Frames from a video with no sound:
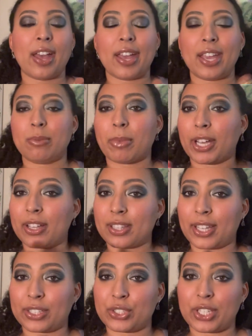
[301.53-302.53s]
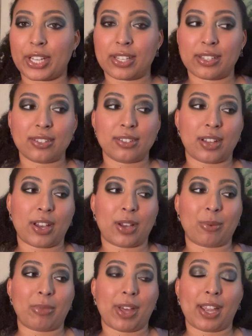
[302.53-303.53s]
in my collection
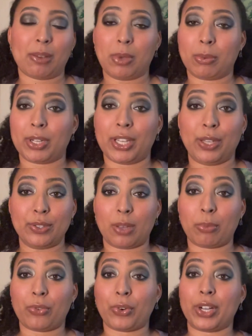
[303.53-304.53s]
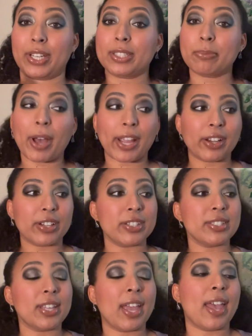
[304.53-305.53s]
that I'm able to up before it
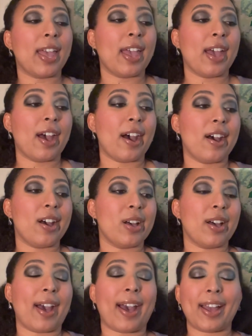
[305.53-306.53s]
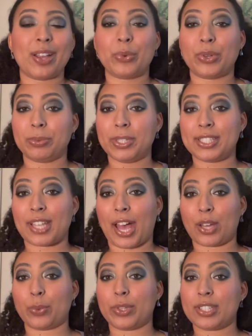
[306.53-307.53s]
expires. I will be
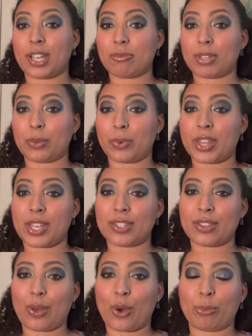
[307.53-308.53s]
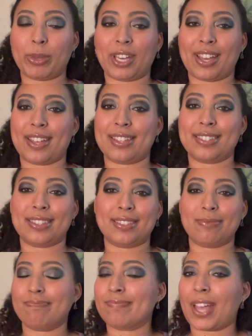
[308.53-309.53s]
sad once I'm done with this though, because
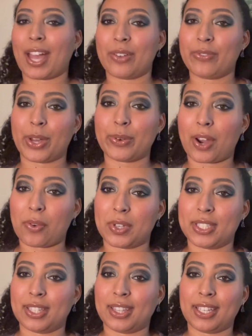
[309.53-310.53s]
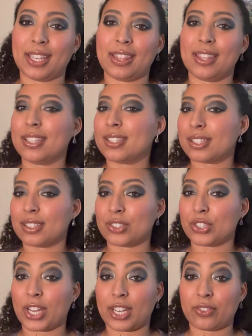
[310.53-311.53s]
I found out recently this
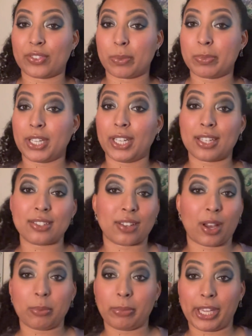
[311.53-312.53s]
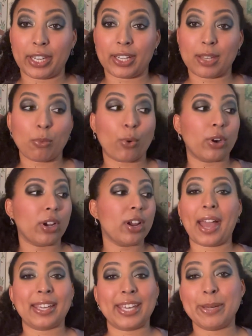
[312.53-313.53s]
shade of lipstick is not made anymore.
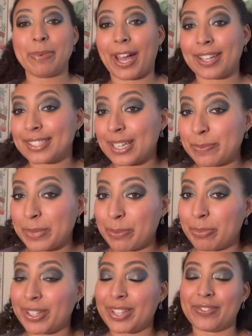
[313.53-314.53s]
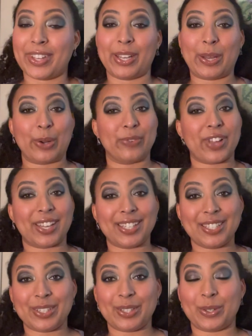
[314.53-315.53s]
I keep asking people if they know of
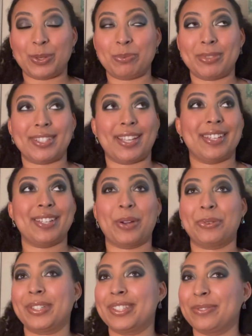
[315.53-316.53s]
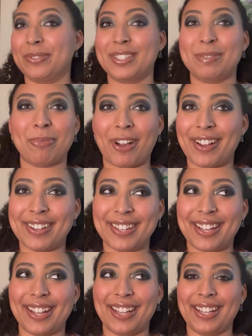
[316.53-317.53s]
any dupes and no one's
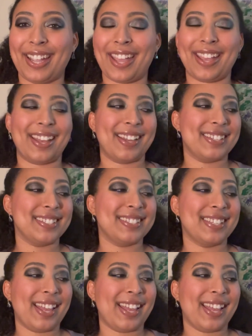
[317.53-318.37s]
responding, and